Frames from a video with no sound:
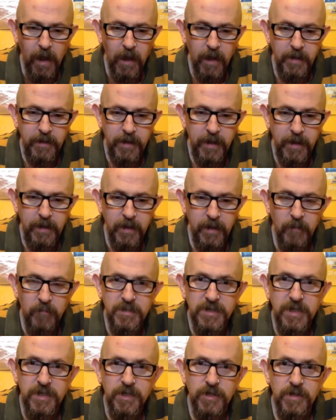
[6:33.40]
The
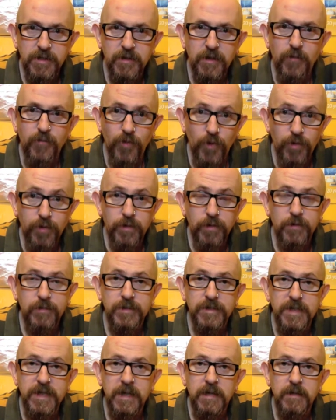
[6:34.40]
competition is going to run
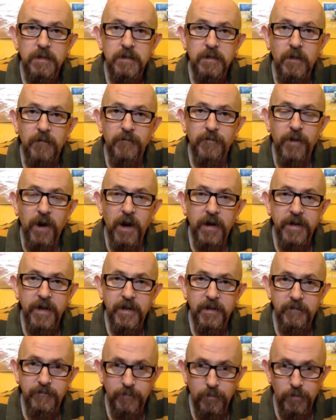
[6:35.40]
until Friday
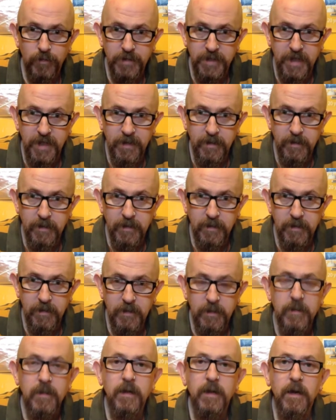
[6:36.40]
the 14th,
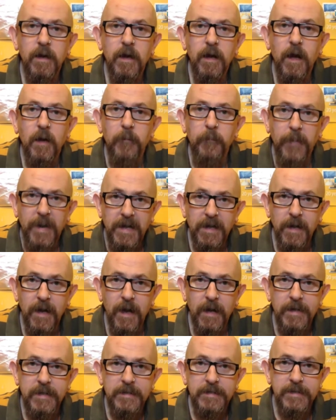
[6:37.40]

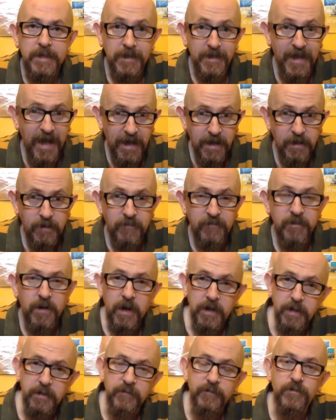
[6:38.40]
midnight at the end of
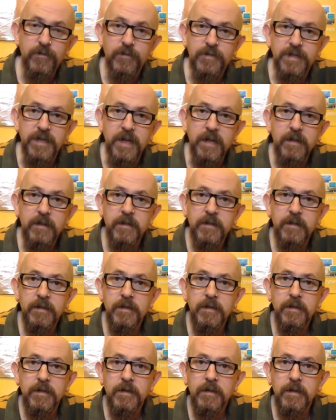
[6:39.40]
Friday the 14th,
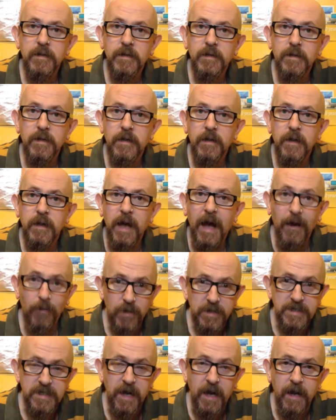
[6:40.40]
our
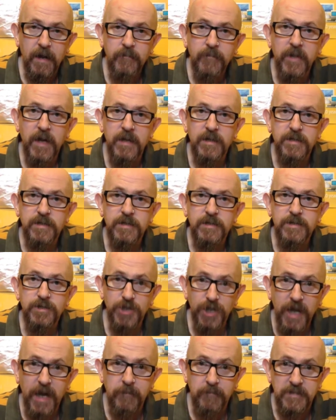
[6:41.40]
time, that's
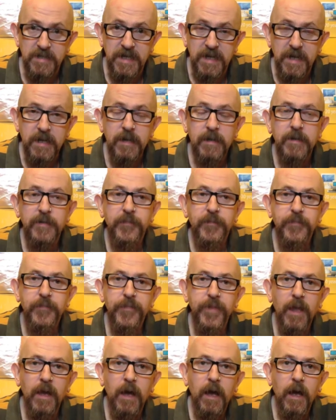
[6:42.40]
GMT.
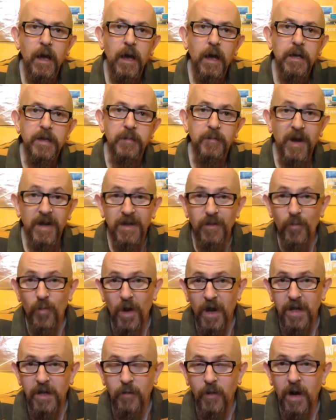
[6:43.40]
Depending
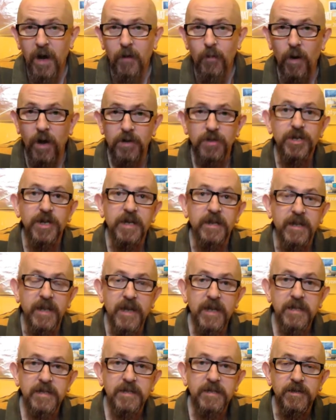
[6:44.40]
where you are watching
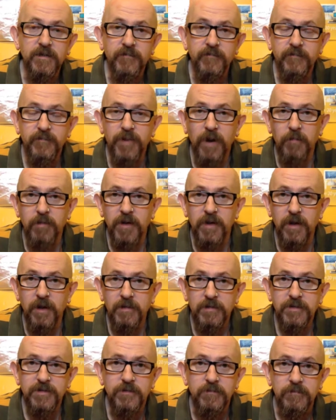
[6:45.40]
this, you've probably
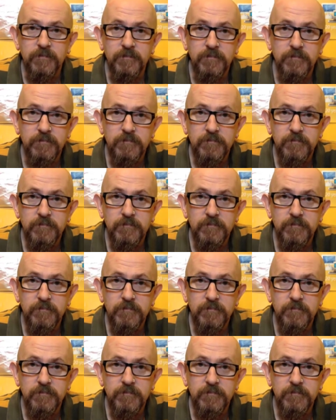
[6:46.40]
got some